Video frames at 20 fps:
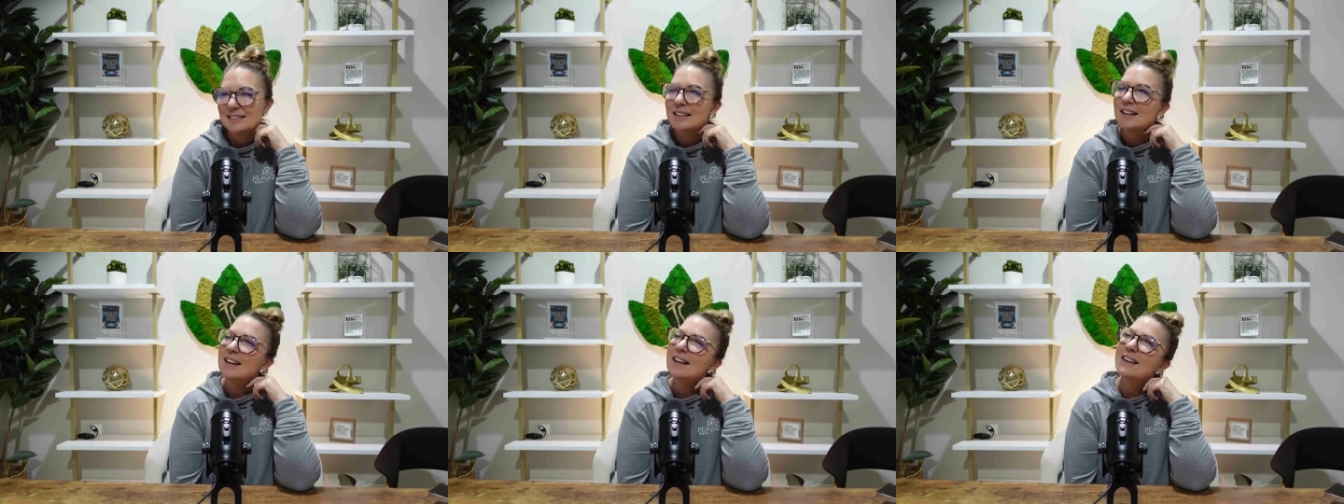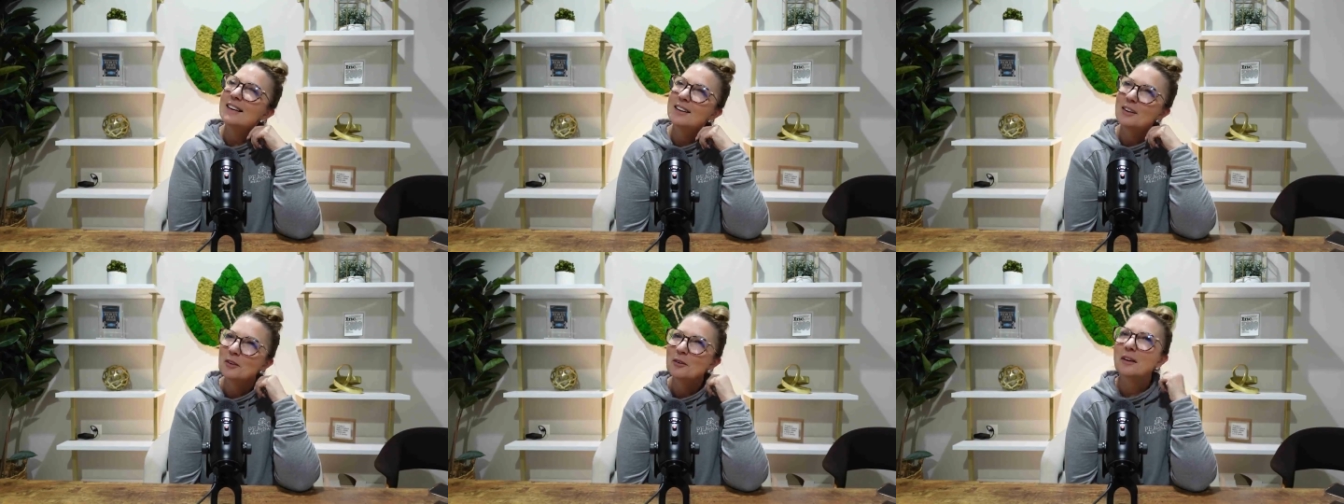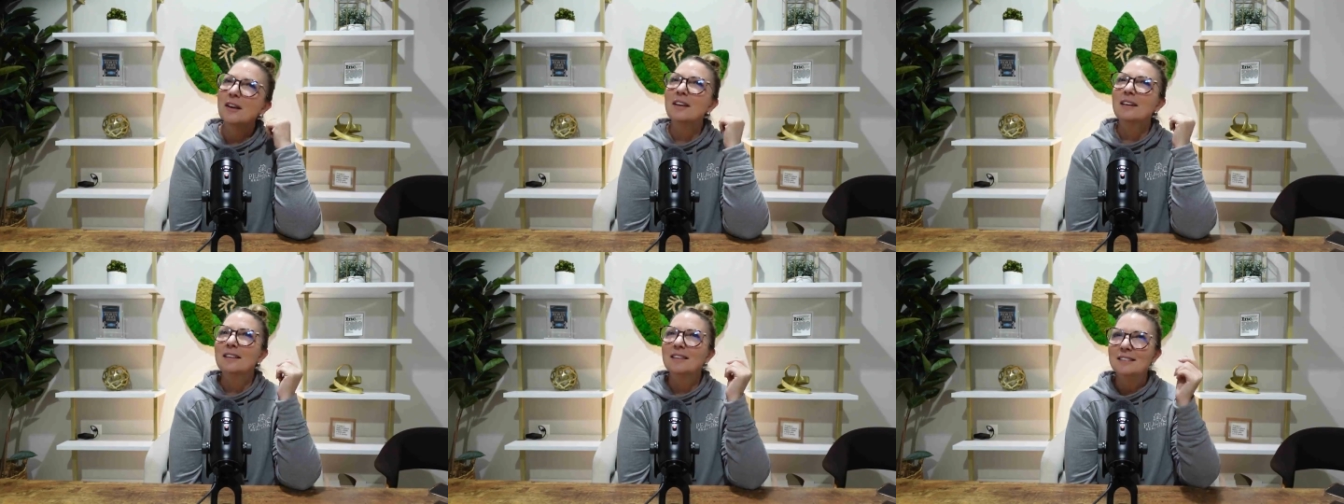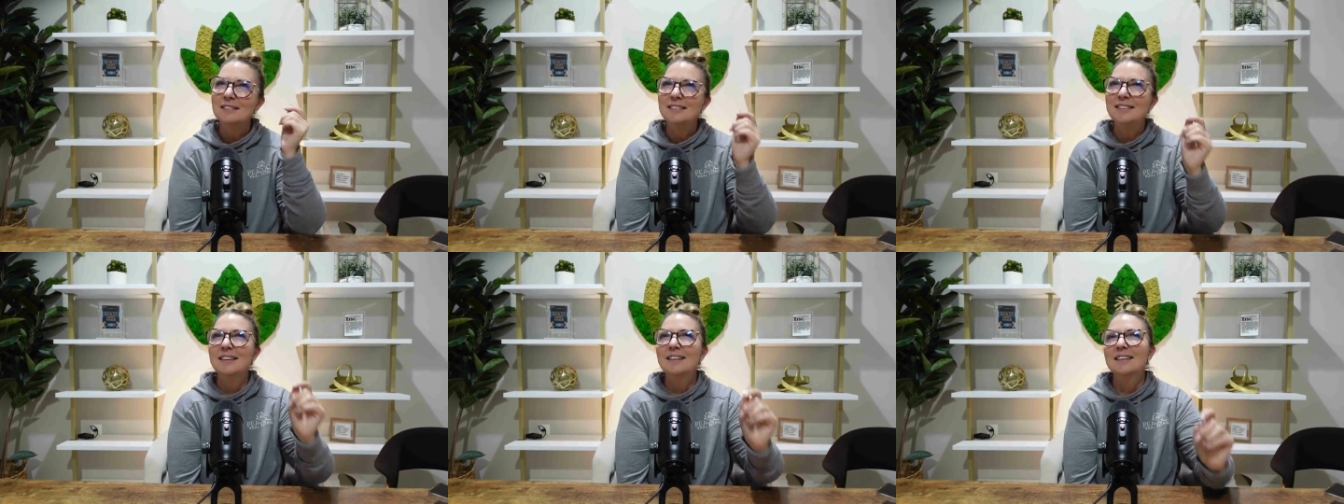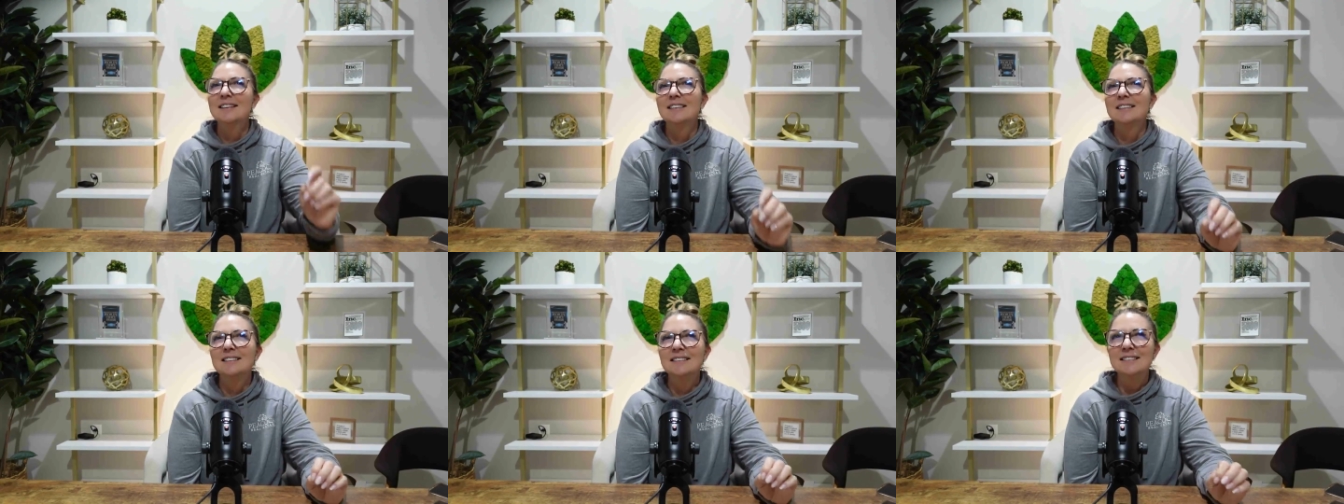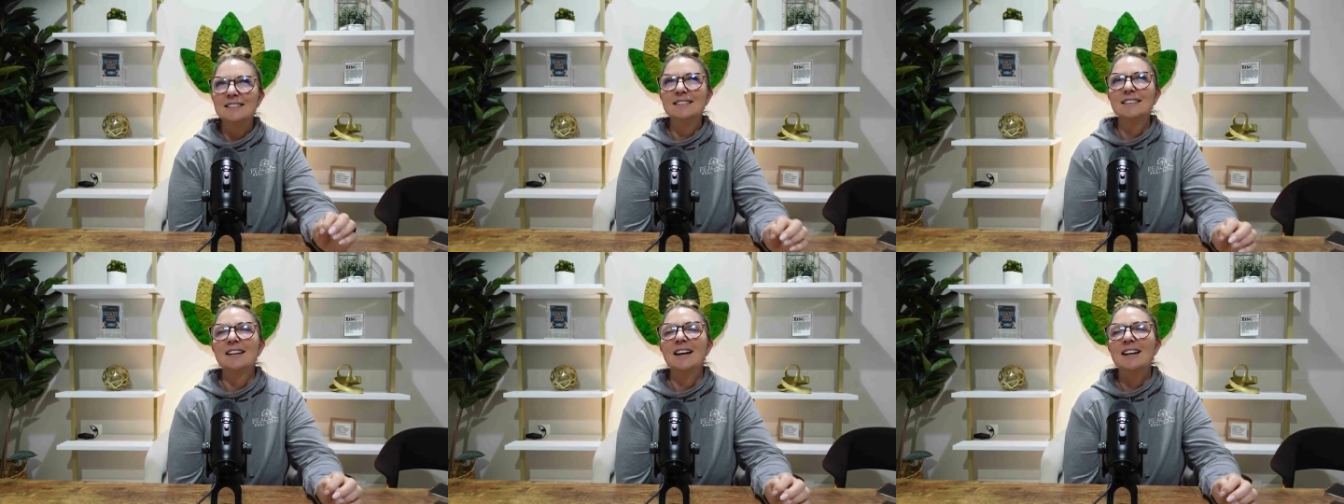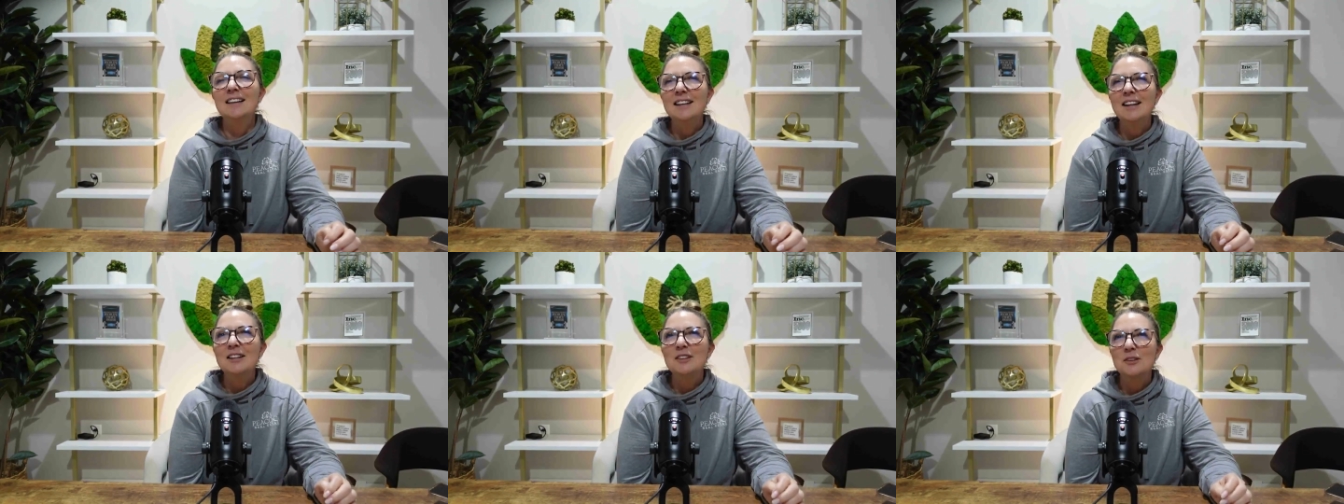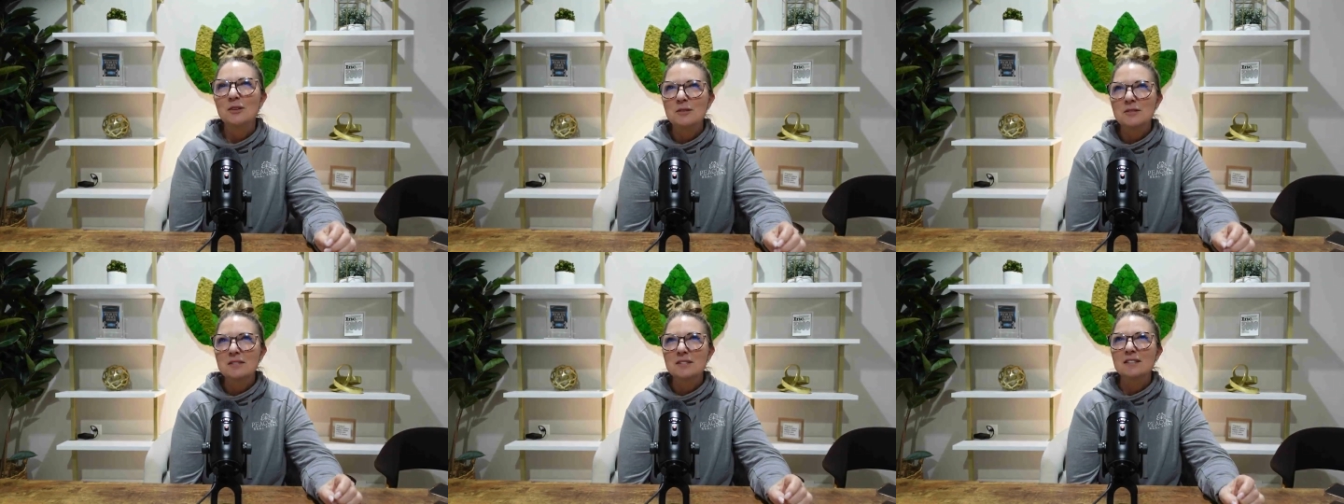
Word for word: yeah like, okay mm. yeah I like those. It's a